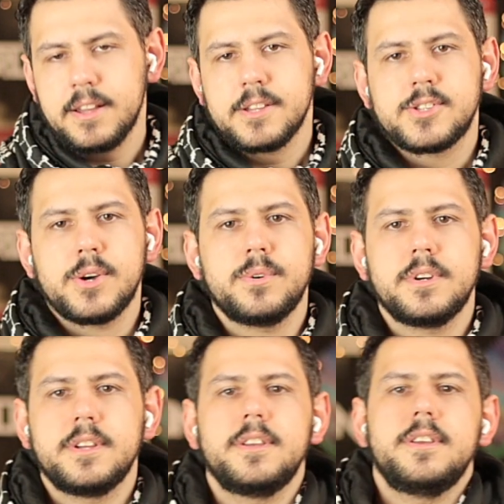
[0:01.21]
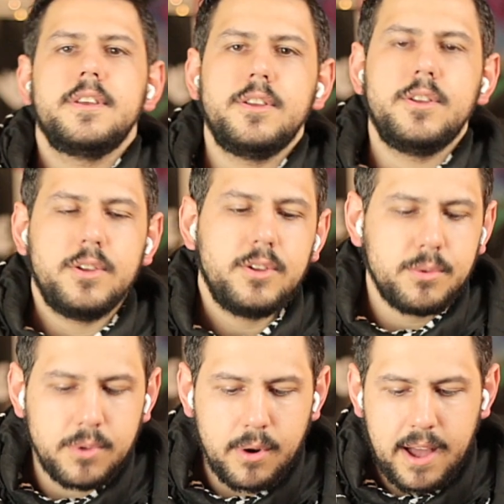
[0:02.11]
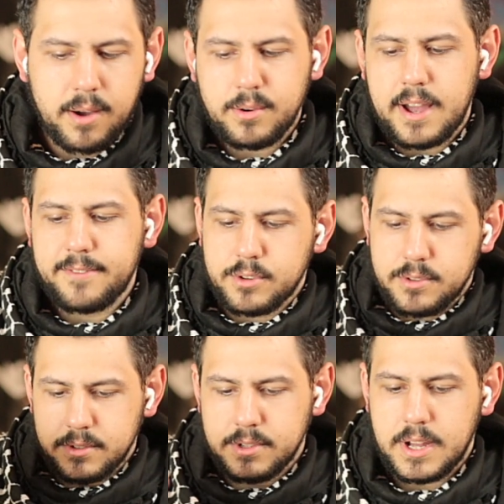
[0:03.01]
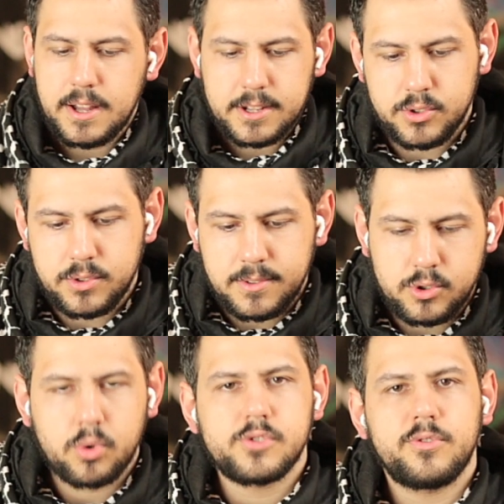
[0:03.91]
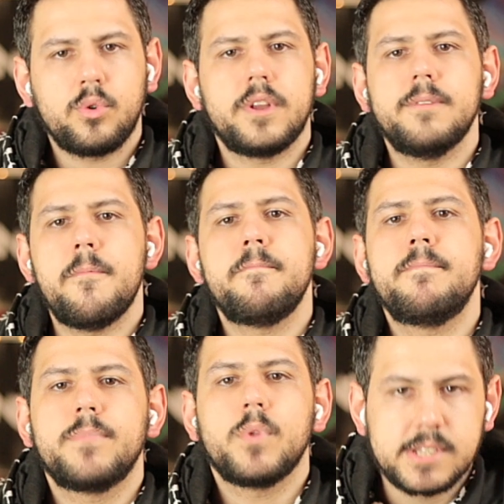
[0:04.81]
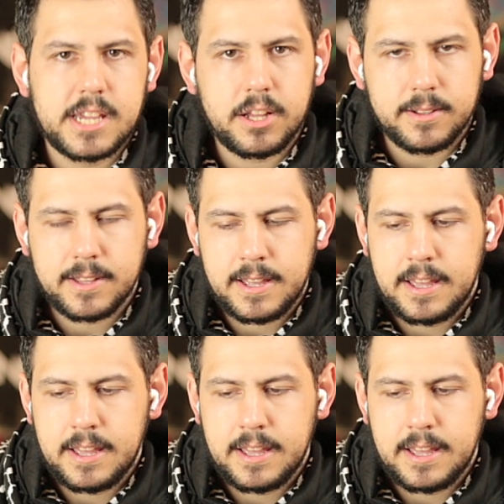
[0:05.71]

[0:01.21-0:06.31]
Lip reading: So you know how after George Floyd was killed